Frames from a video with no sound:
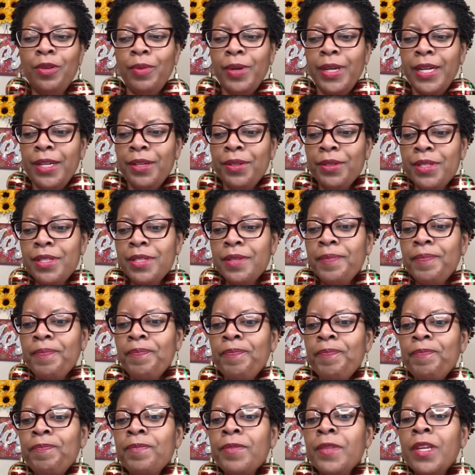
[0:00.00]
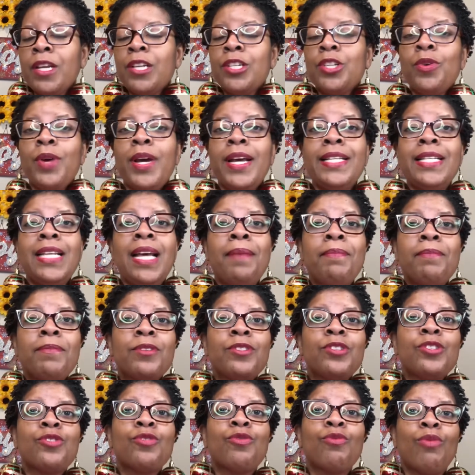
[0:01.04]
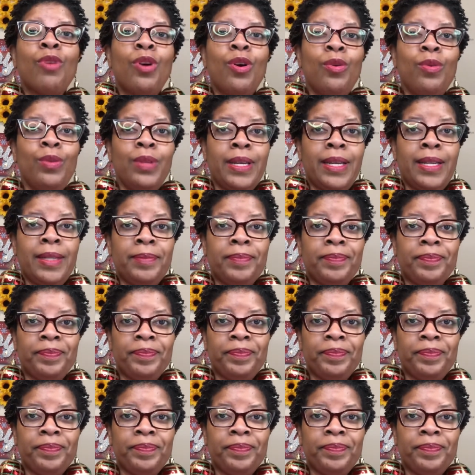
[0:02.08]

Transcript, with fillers: What else? So, as I'm scrolling,